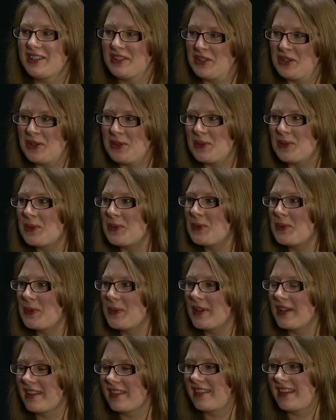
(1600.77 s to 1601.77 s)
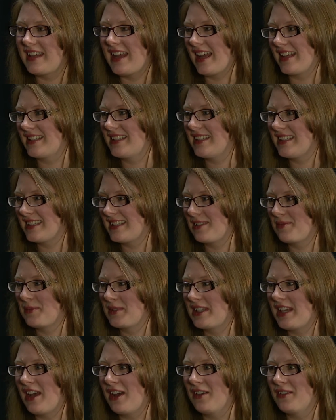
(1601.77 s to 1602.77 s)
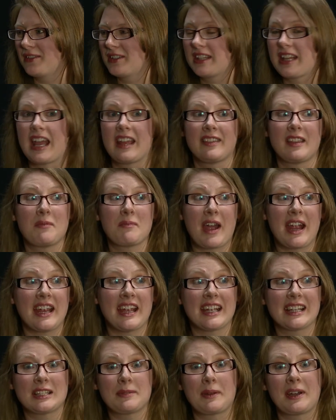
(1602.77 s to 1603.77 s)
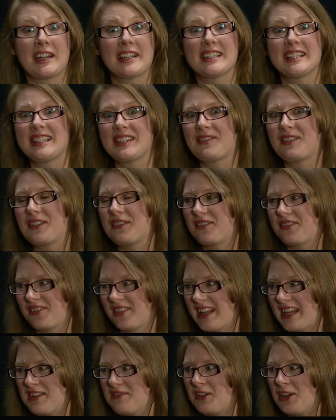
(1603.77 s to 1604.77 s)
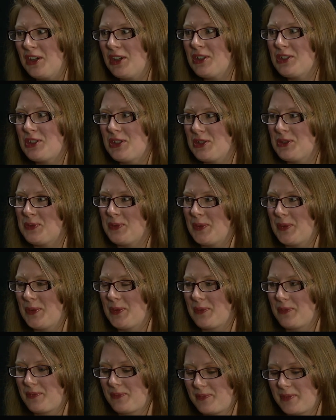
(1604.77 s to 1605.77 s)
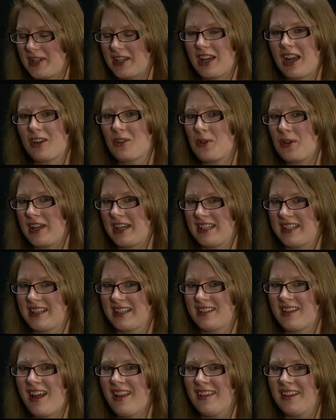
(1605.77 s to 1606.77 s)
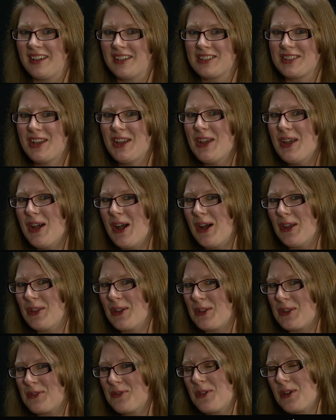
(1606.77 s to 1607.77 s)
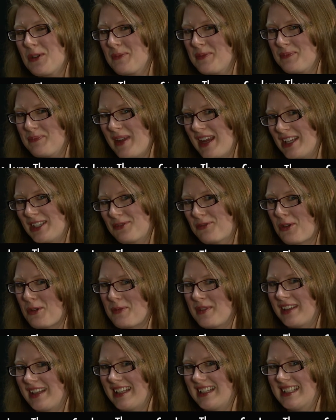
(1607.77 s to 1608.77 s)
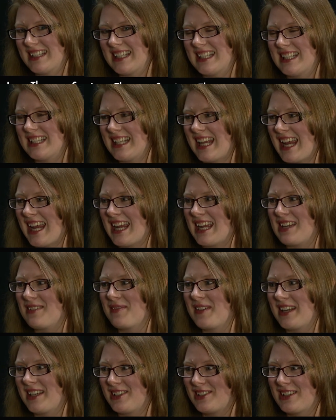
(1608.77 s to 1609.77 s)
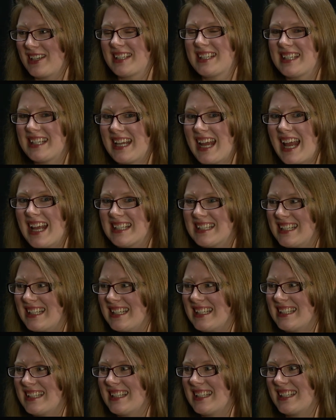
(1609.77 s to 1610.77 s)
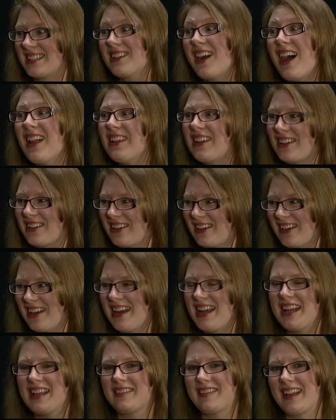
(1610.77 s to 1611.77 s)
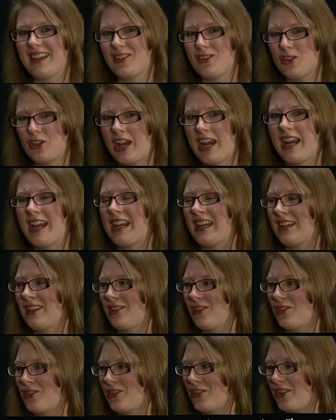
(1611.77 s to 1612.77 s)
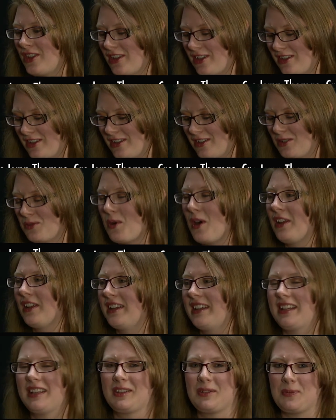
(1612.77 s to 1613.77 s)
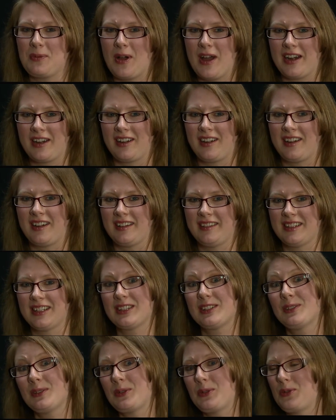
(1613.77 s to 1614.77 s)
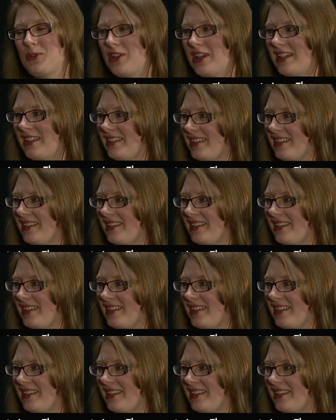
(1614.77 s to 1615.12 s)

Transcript: to the essence themselves and they might experience a different flavor too mm. according to the colors although the form base formula is the same it's just the essence and the color that change the quality of the water and the solution